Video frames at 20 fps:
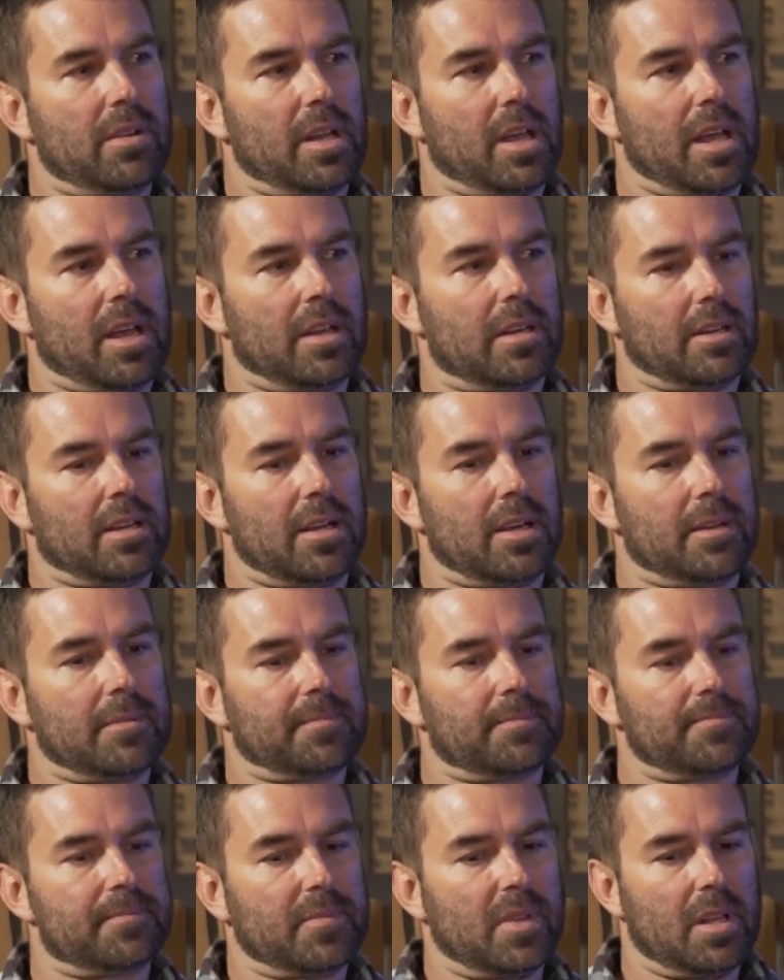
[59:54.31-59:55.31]
And
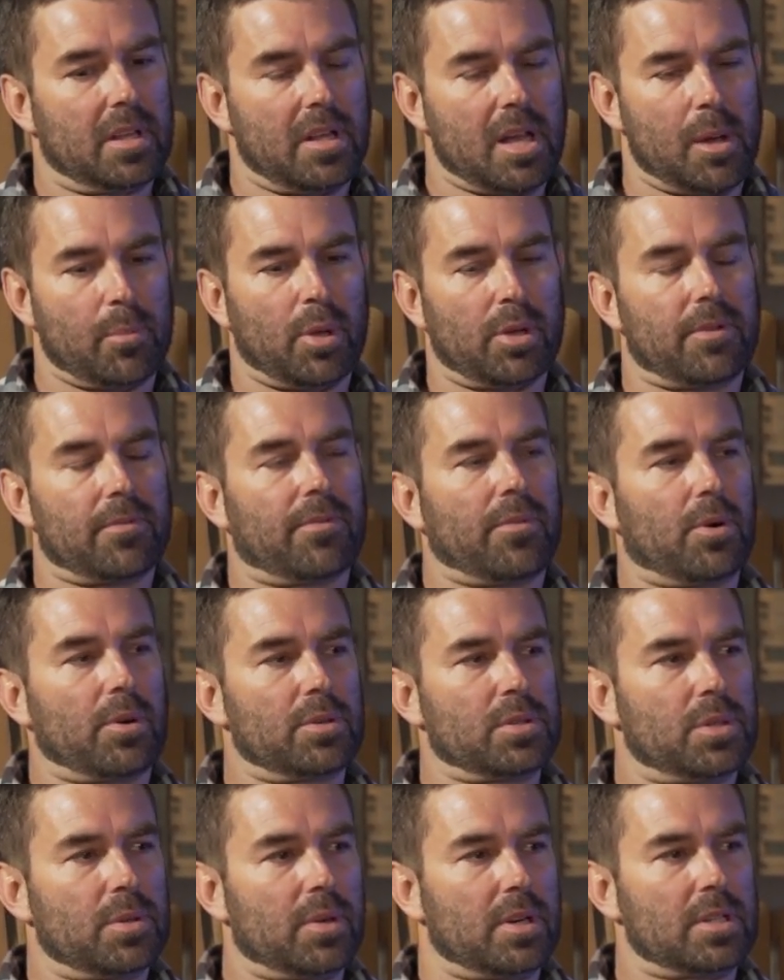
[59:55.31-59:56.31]
I'm looking
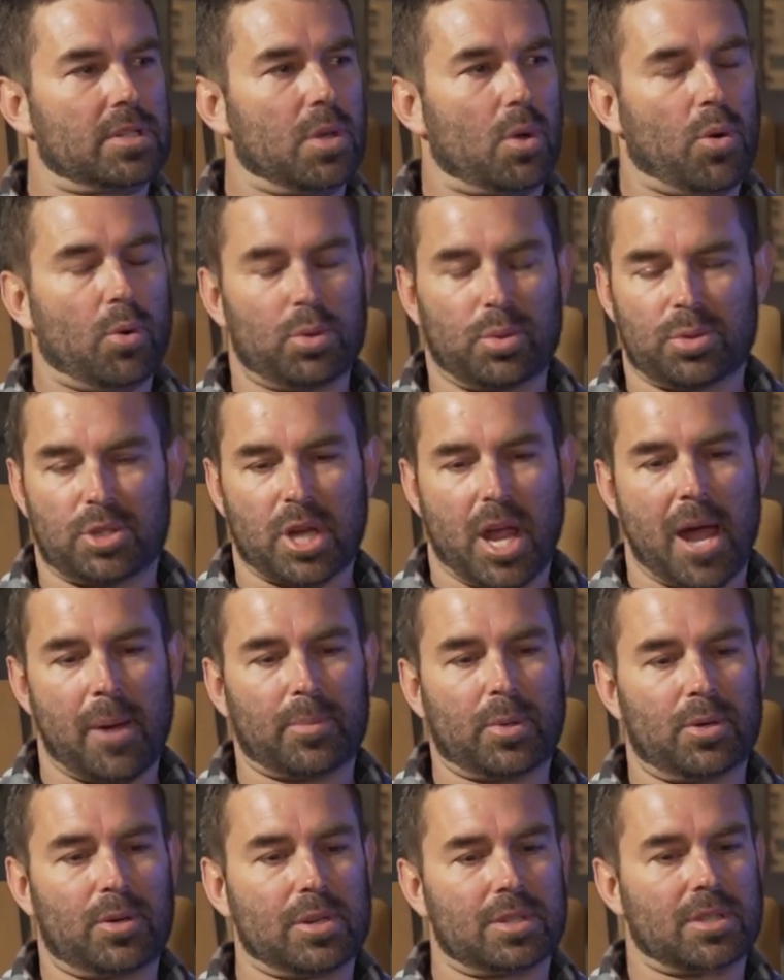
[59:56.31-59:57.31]
forward to it. It's a whole new
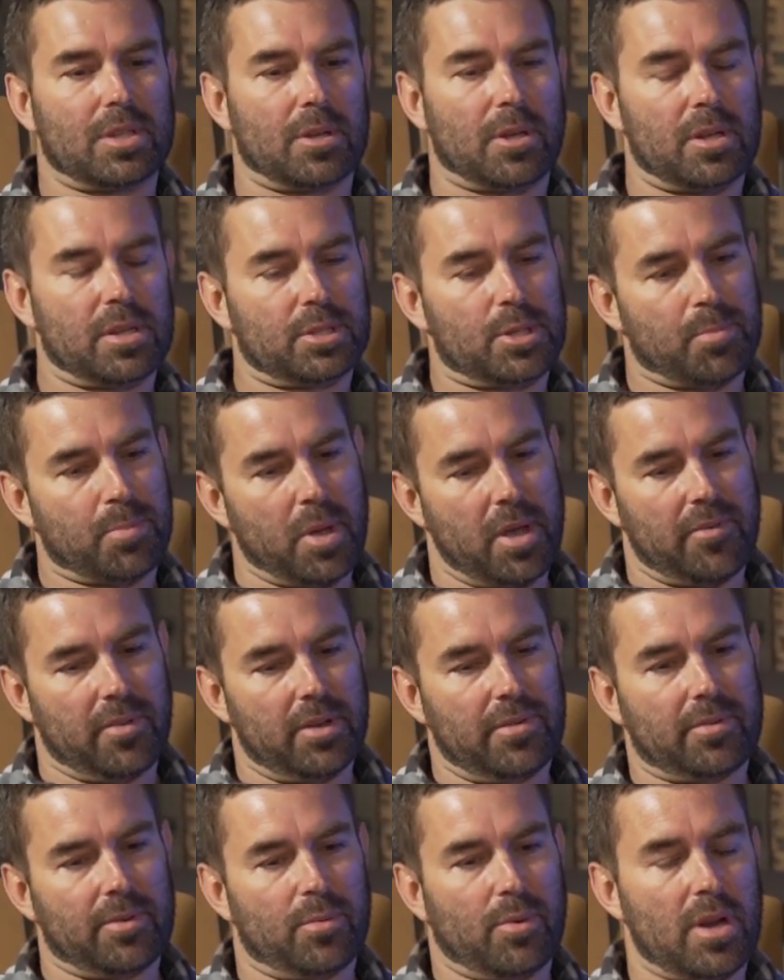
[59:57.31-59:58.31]
chapter. It's a
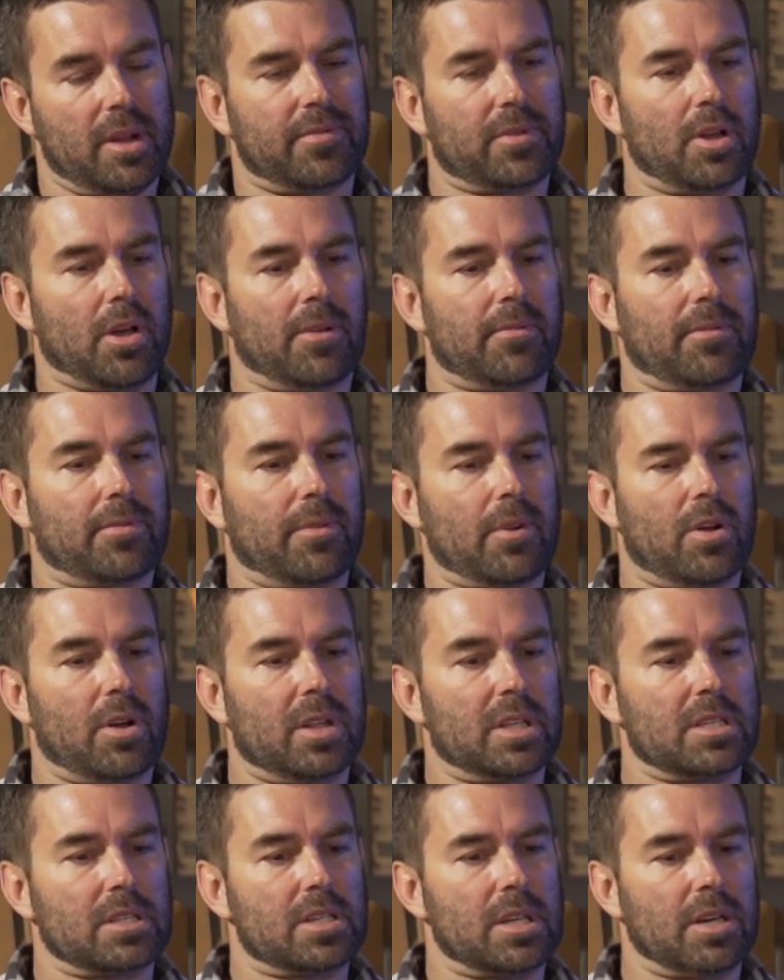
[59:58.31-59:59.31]
pivot from what I've done for
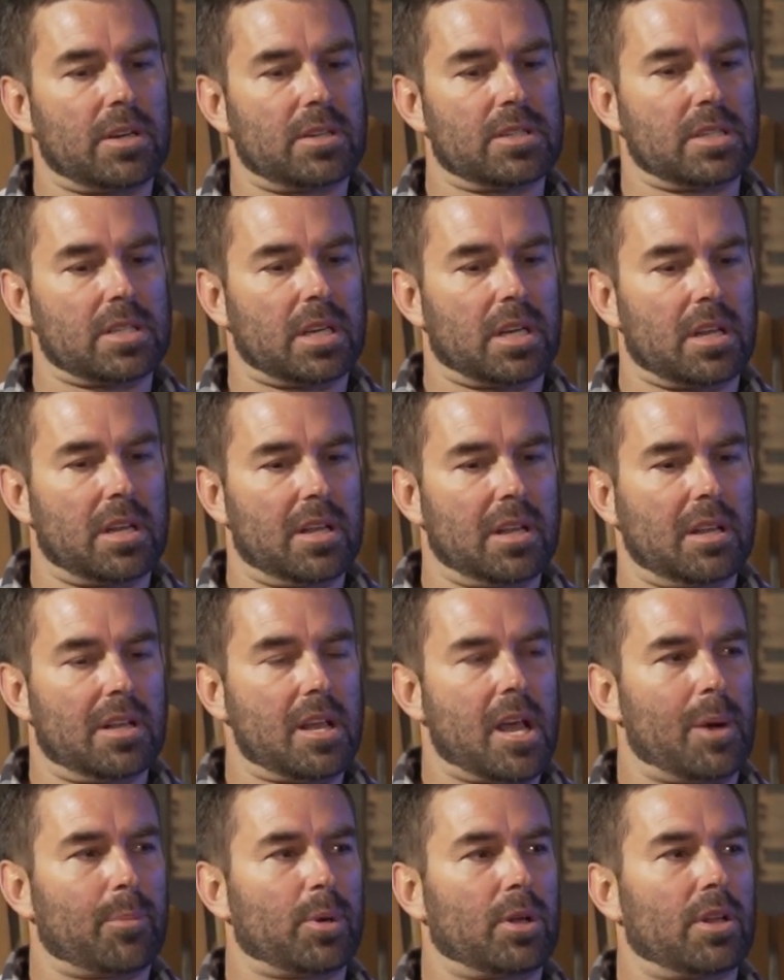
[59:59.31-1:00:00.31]
all these years, and
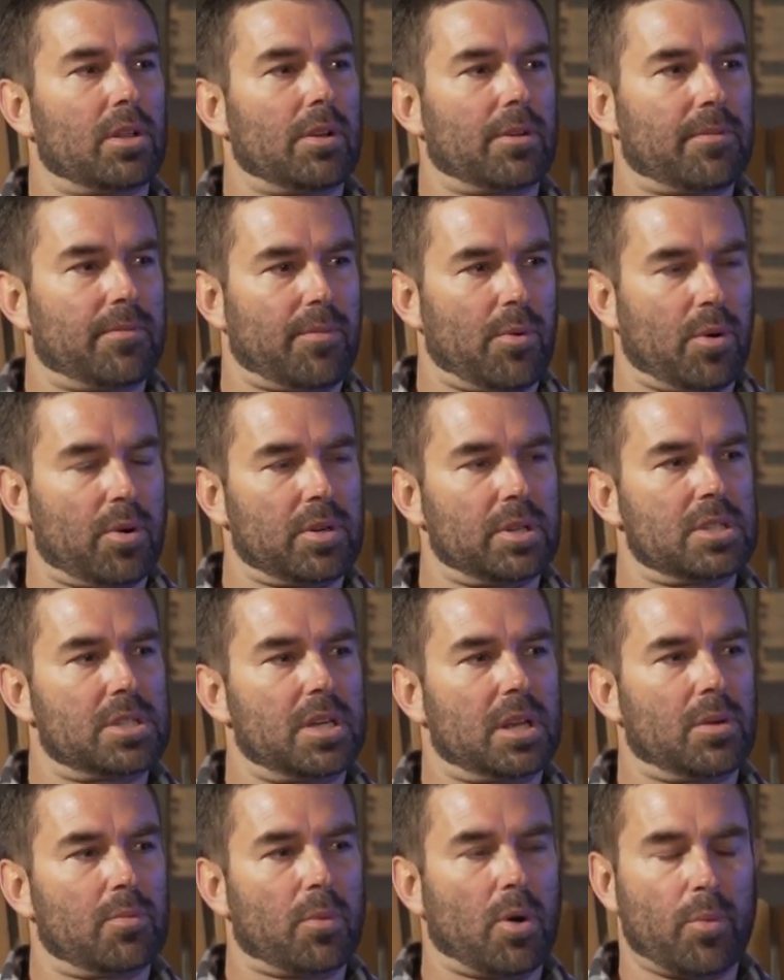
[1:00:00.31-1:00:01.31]
I'm really looking forward to
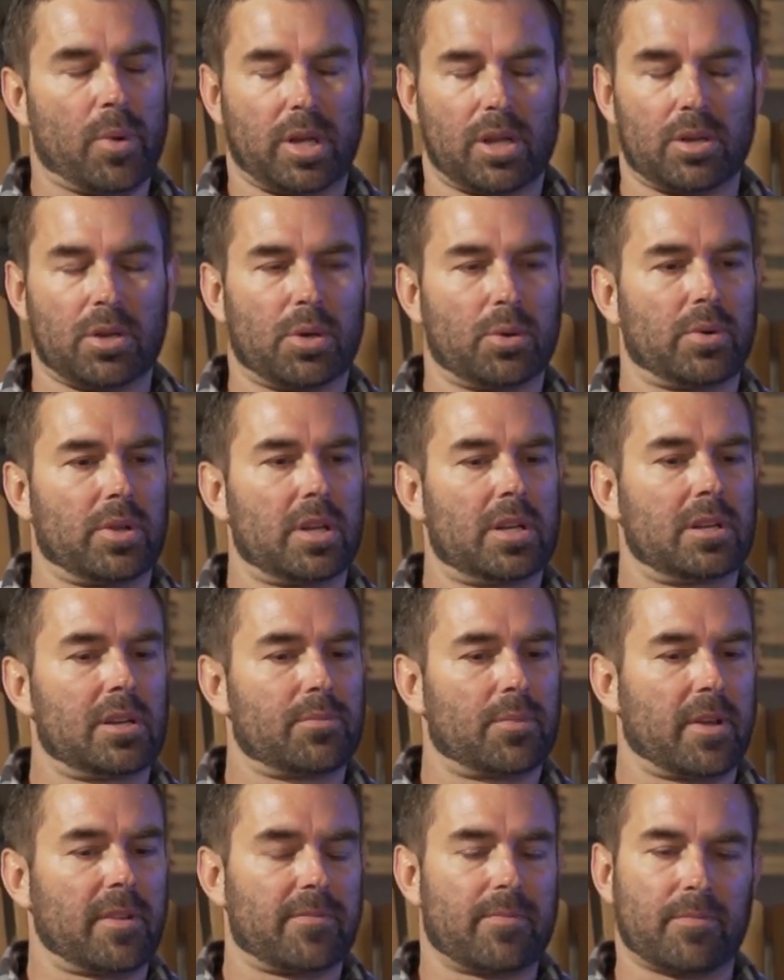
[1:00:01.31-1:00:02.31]
seeing what we can do with it.
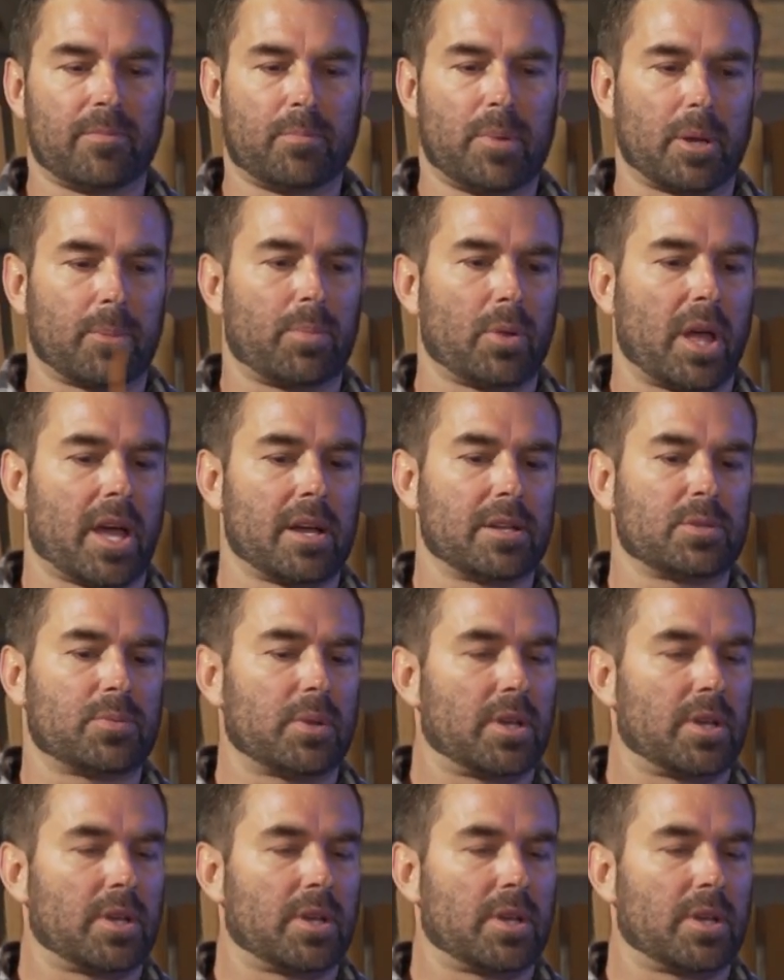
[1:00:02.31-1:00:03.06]
And we have big plans.